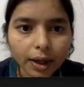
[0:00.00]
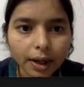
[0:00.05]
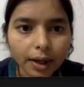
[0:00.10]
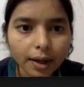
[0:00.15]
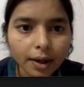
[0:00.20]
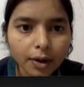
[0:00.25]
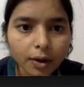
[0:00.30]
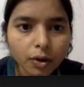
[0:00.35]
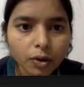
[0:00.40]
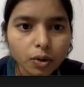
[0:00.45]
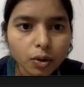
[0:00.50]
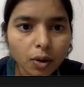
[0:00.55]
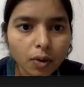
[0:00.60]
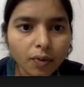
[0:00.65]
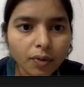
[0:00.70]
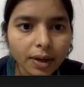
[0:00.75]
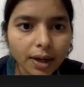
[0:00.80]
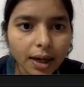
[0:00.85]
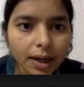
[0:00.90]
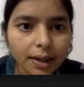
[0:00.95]
Got it?
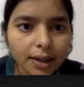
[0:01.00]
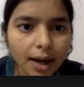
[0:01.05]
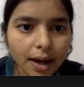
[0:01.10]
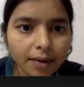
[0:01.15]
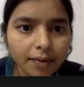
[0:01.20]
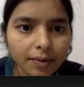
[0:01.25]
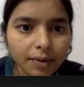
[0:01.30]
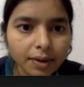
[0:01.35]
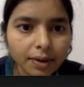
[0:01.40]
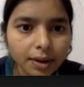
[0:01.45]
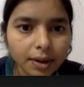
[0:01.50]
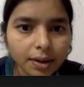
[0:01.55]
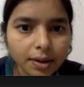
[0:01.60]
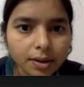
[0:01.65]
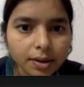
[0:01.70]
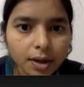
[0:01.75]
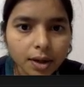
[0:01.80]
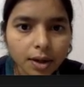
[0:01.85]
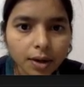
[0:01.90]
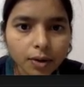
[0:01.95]
Okay, so we
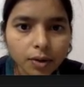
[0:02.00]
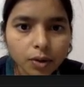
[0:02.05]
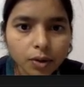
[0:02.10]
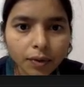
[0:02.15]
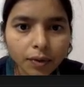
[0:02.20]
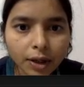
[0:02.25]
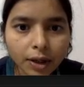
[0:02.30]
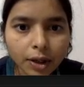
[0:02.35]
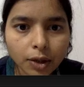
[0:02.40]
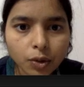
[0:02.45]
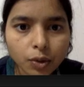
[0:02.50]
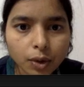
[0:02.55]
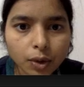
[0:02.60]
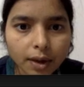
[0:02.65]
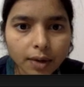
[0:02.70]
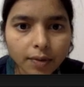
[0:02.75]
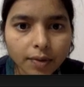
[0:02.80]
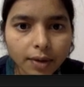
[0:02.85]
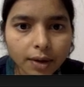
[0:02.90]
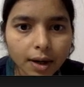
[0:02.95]
are done with this.
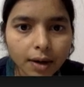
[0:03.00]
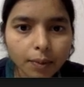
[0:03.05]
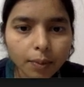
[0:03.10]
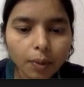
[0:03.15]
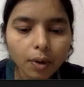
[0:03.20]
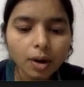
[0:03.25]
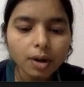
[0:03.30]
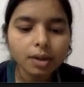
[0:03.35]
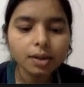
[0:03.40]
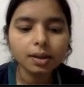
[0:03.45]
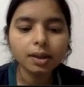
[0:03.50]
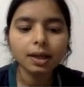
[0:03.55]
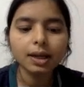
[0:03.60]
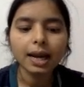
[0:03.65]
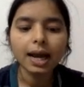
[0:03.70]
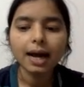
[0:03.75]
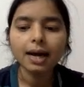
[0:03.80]
So we need to give